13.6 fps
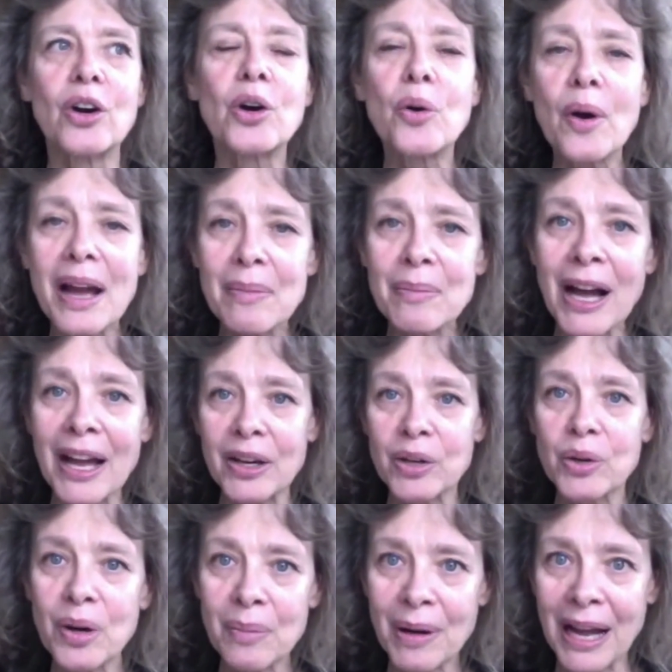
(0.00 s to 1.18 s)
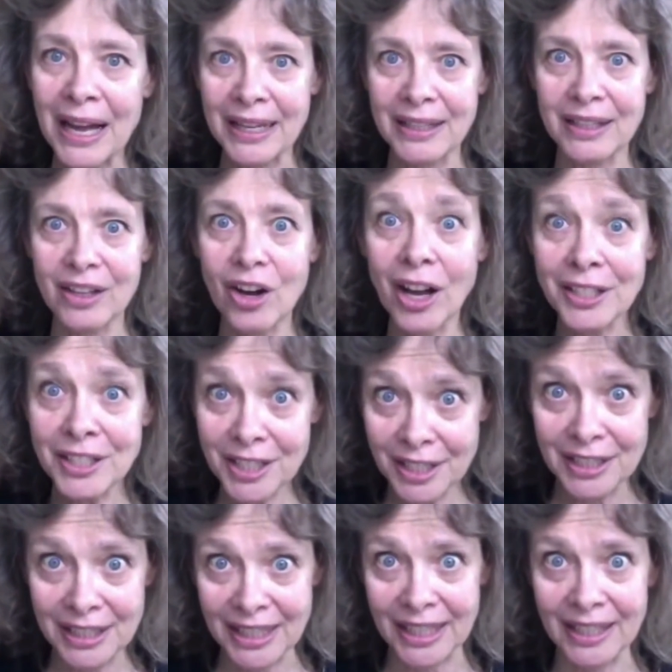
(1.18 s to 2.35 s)
who am I? Who am I?
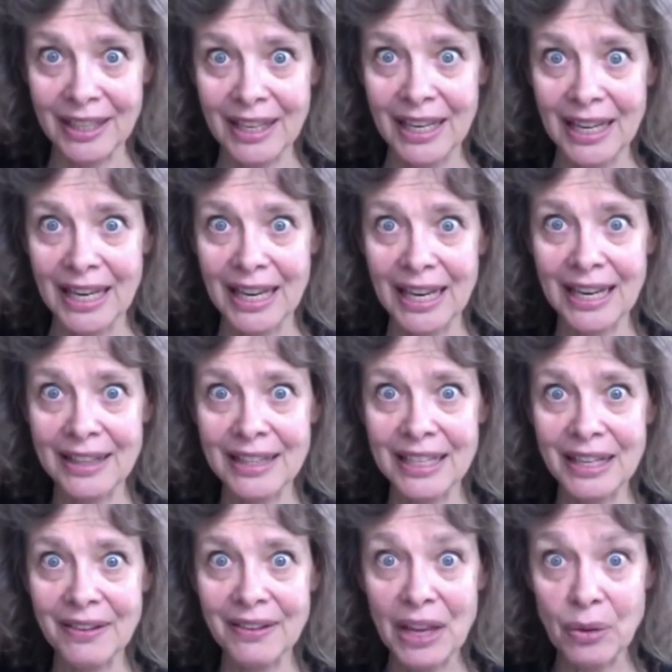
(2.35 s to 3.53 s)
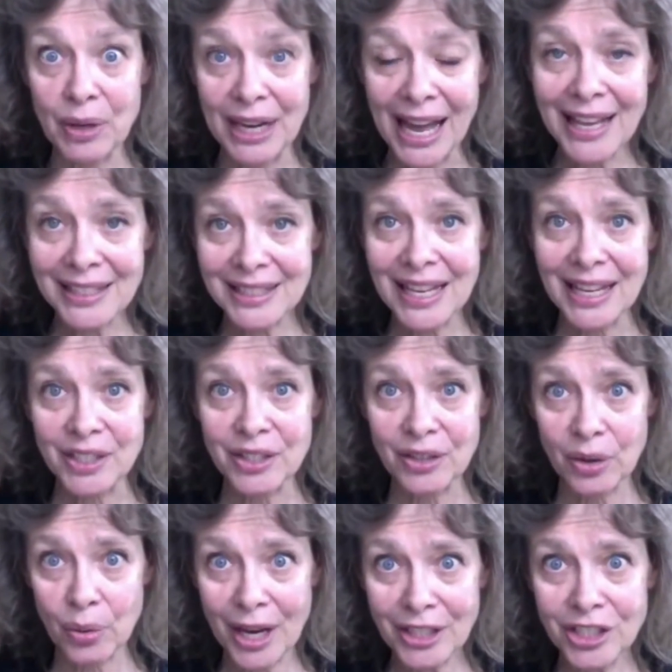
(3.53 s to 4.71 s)
Constantly. And that if they would ask that
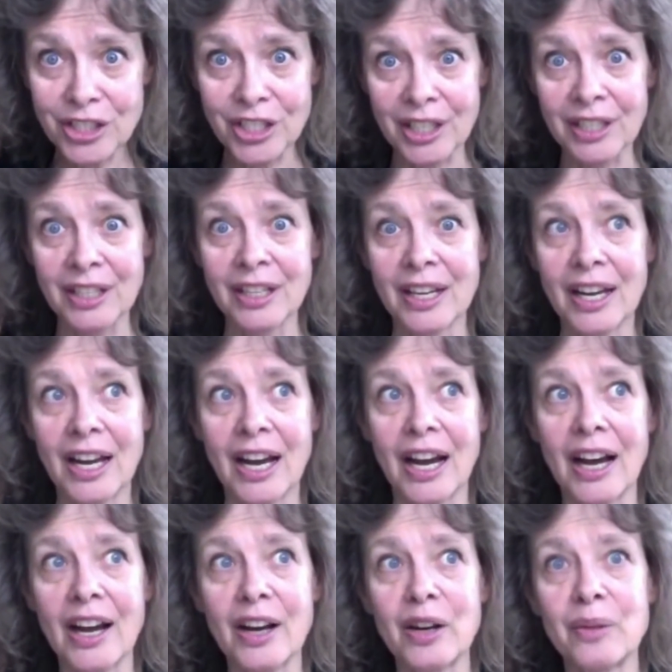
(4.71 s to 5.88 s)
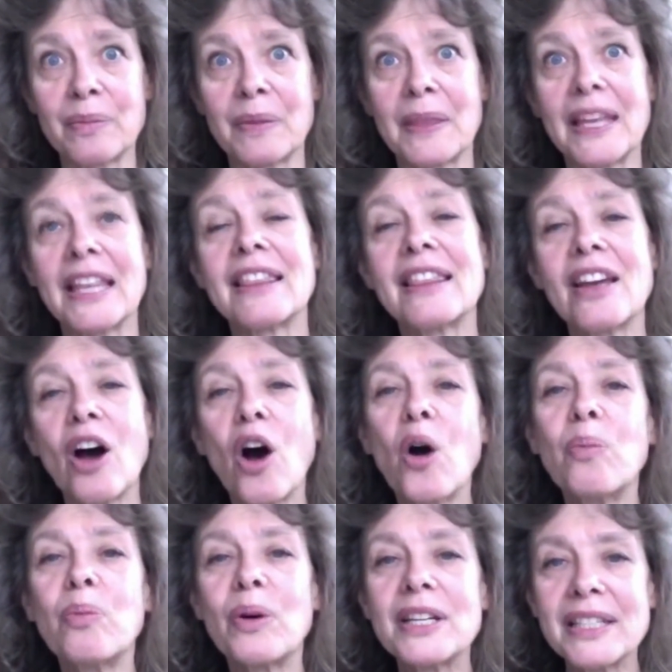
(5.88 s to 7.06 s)
question, the
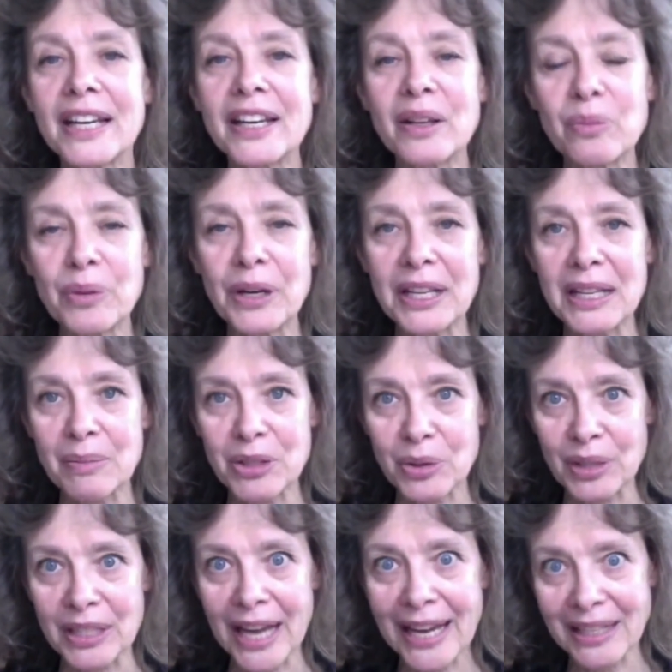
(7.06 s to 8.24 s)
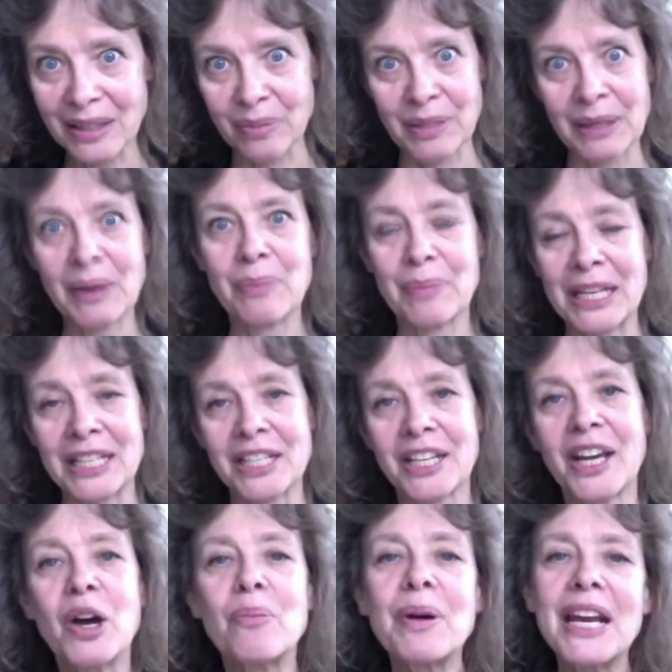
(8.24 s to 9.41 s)
hope was it could bring them to enlightenment.
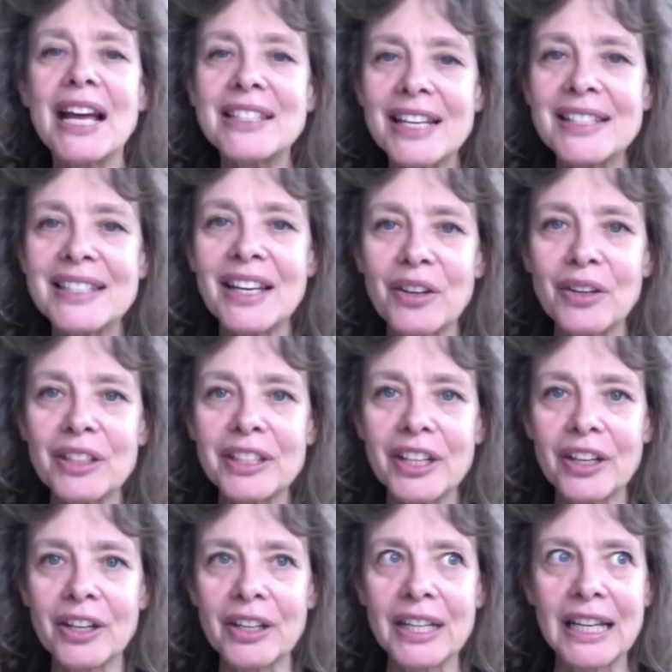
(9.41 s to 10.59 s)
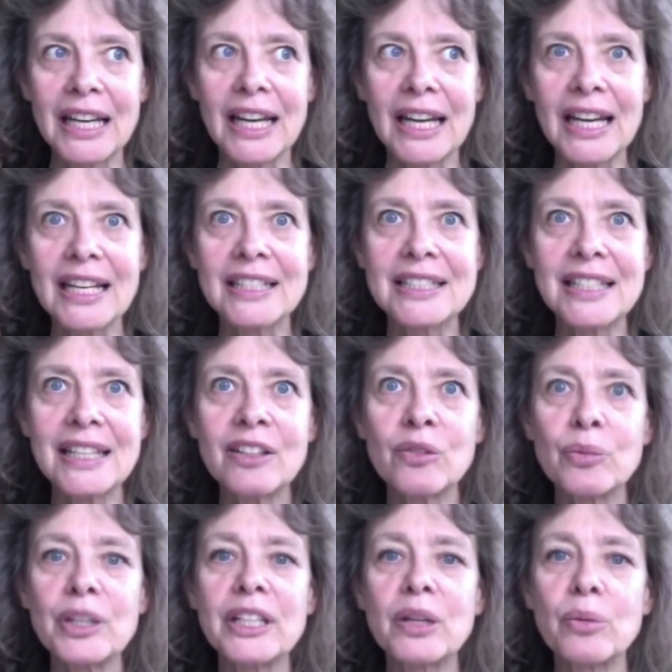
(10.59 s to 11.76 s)
But as I said earlier, it
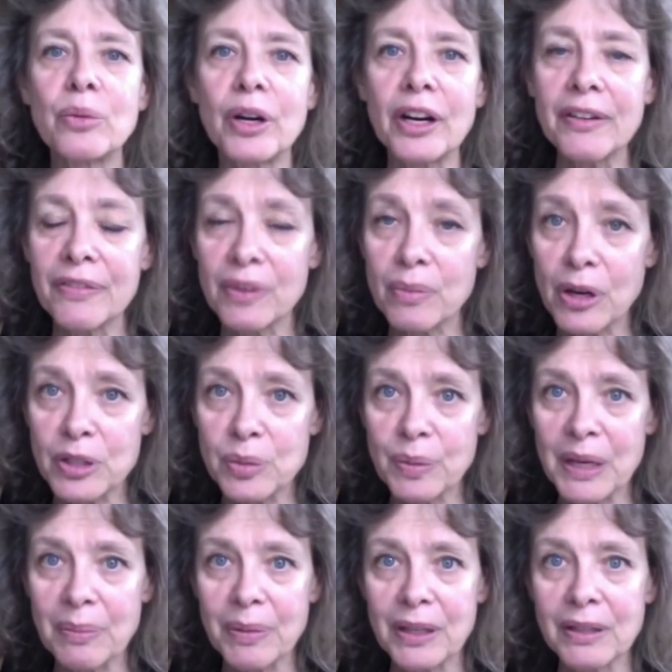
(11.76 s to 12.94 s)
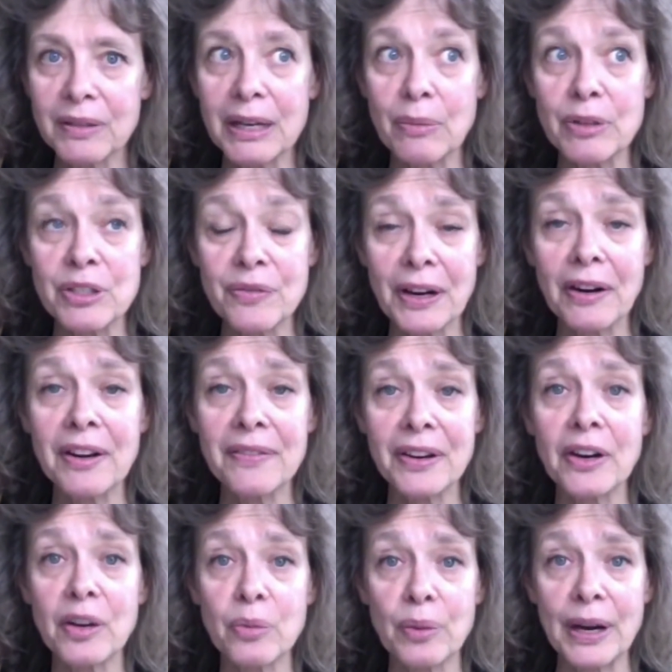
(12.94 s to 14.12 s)
didn't really work for most people. It was very,
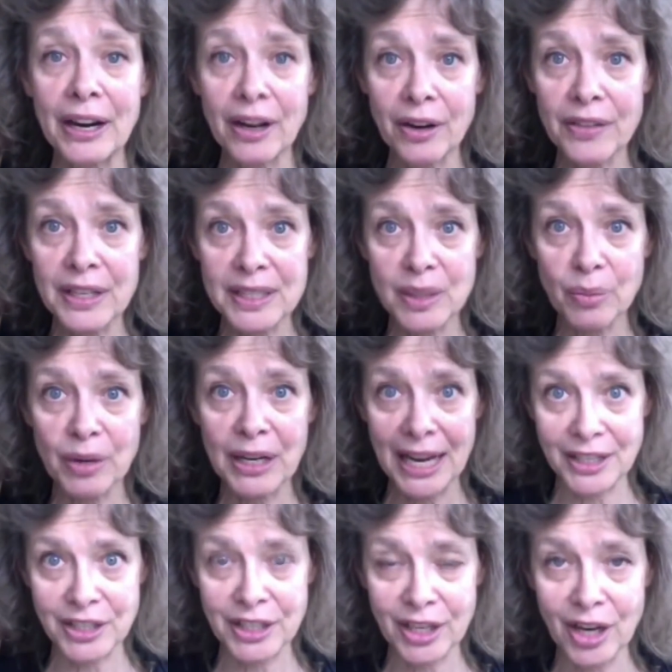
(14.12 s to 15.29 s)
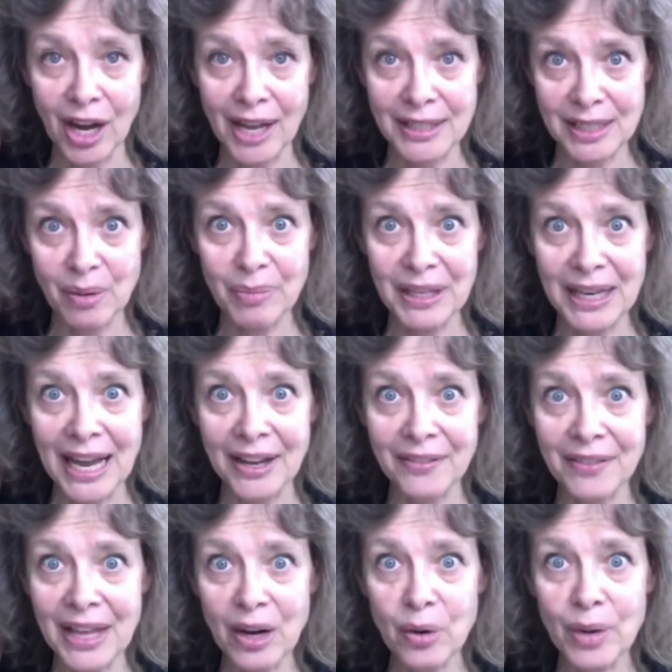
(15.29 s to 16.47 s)
very rare that someone actually got something out of
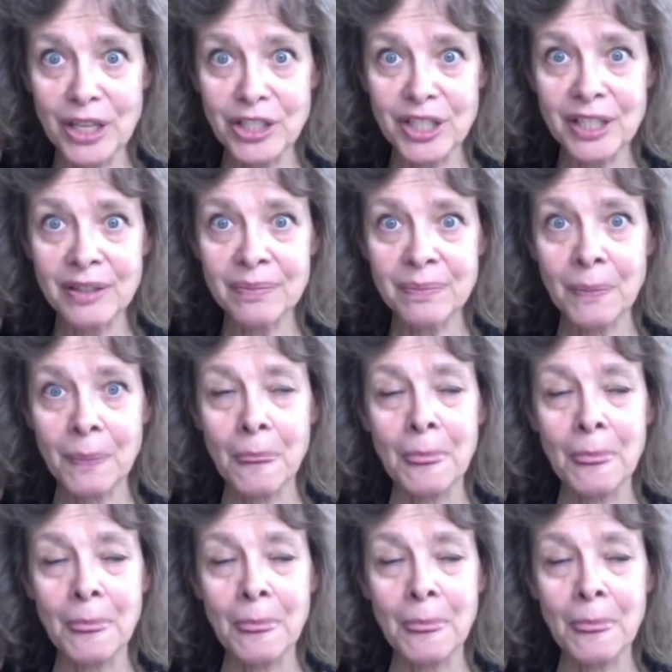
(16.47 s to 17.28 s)
that question.